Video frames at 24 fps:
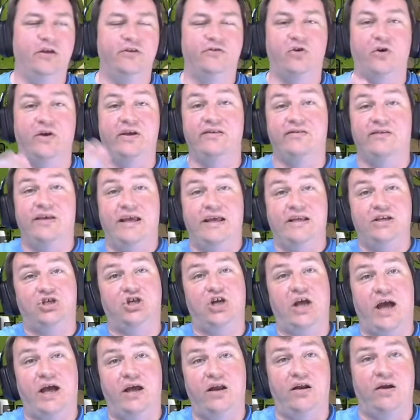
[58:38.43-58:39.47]
So is in
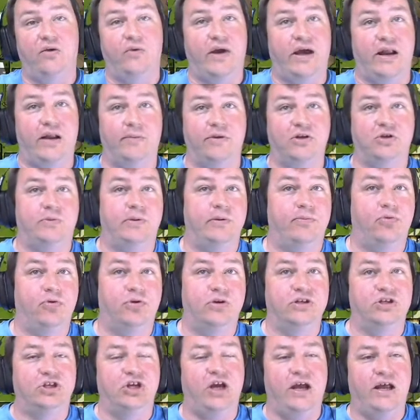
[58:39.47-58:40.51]
chat. We got a bunch of
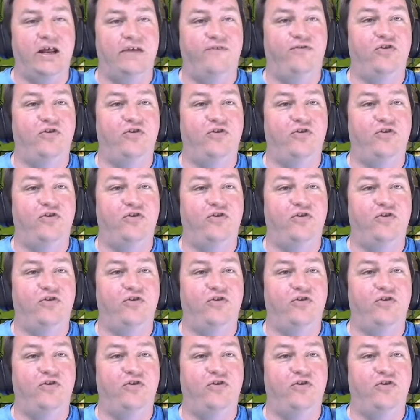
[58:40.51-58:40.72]
people in chat.